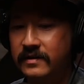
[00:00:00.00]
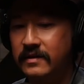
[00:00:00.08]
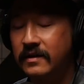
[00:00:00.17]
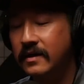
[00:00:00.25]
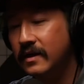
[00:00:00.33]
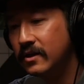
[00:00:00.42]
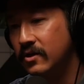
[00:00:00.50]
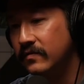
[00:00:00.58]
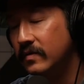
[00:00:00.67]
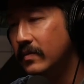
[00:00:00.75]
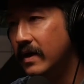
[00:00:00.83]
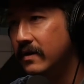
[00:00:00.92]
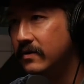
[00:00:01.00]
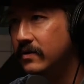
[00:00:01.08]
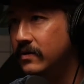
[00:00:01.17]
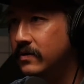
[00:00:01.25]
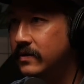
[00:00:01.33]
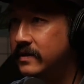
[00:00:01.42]
and the color of the
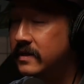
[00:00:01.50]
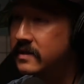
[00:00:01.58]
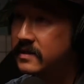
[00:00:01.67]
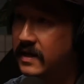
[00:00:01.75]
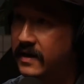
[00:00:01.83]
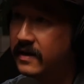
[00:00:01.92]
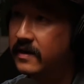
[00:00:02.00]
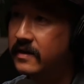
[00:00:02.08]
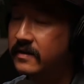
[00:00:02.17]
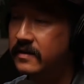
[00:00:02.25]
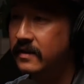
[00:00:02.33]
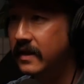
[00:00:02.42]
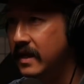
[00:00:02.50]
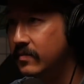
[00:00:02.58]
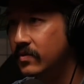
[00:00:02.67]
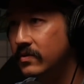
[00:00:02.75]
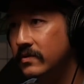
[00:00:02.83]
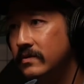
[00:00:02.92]
bottle and the scent and the
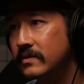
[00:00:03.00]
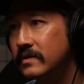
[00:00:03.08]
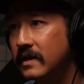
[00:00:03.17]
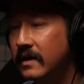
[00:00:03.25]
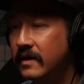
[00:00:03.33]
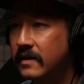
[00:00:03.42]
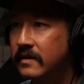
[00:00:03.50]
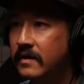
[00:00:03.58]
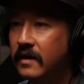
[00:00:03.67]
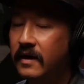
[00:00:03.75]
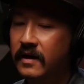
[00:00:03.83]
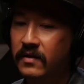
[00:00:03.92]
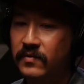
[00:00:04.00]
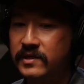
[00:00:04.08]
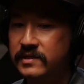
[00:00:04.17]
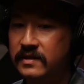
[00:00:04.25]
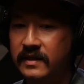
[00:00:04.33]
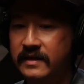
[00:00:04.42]
labels, and we
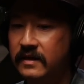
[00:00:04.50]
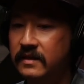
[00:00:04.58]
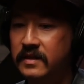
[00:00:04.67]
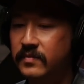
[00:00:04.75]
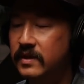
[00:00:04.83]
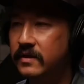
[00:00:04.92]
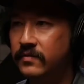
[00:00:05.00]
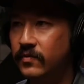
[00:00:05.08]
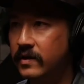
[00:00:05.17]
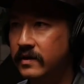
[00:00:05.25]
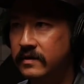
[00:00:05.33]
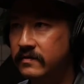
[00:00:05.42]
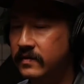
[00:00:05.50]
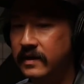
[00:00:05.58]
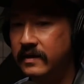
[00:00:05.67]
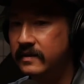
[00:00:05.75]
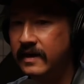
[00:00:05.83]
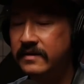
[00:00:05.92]
just did like a limited run of
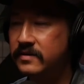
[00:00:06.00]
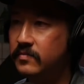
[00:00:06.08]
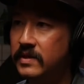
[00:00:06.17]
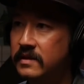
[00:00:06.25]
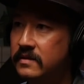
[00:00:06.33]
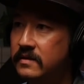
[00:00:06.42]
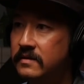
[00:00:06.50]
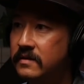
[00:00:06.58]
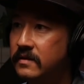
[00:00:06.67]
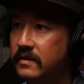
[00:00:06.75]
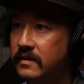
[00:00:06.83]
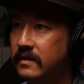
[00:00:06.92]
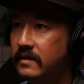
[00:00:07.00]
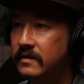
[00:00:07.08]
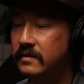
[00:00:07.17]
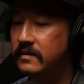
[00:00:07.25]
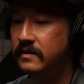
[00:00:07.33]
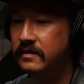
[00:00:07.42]
like a thousand pieces,
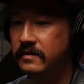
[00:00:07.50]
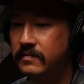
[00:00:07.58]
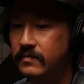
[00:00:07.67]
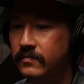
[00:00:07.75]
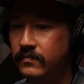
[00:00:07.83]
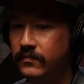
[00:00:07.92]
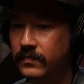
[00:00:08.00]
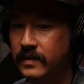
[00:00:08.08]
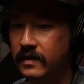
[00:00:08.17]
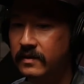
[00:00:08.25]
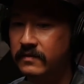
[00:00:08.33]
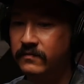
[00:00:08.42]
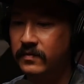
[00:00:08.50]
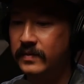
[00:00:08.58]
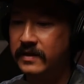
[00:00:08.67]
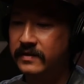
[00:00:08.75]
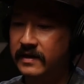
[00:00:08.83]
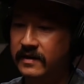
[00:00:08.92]
and um, and then from
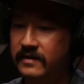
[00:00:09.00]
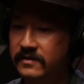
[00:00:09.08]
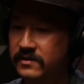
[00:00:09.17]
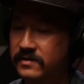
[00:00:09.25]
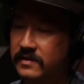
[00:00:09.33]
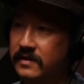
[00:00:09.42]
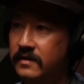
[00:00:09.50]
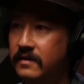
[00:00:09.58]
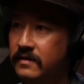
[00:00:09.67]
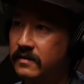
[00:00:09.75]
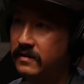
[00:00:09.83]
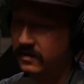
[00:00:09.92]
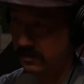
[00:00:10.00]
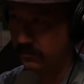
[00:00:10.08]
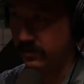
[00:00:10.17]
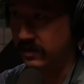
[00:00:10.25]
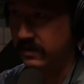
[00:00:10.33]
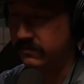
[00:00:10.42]
there, that kind of just like
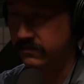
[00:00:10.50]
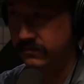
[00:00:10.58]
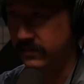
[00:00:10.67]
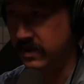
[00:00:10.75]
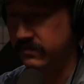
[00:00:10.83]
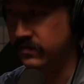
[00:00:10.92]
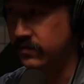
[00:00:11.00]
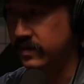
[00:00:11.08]
we're off, off and